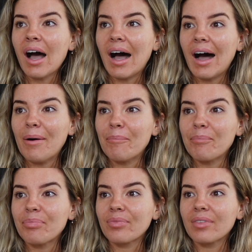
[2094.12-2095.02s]

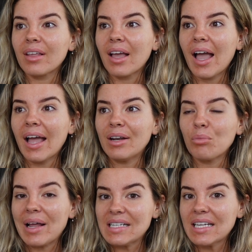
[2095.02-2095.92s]
Um, and
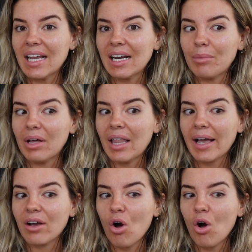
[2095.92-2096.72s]
went in and we're like,